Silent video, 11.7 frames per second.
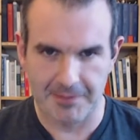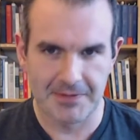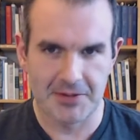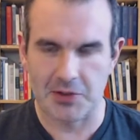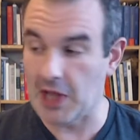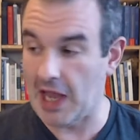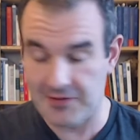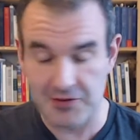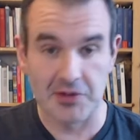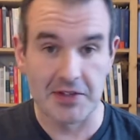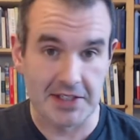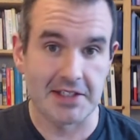So after
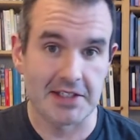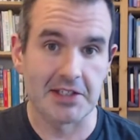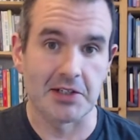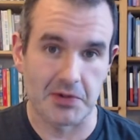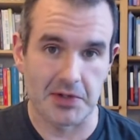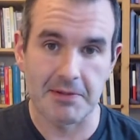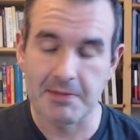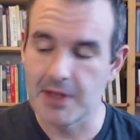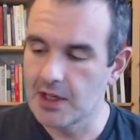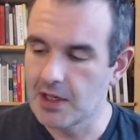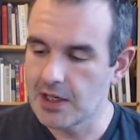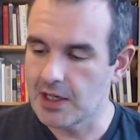this distillery,
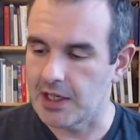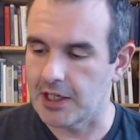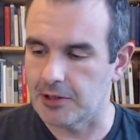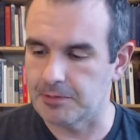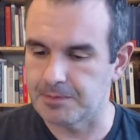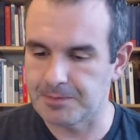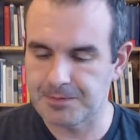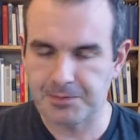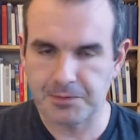I'm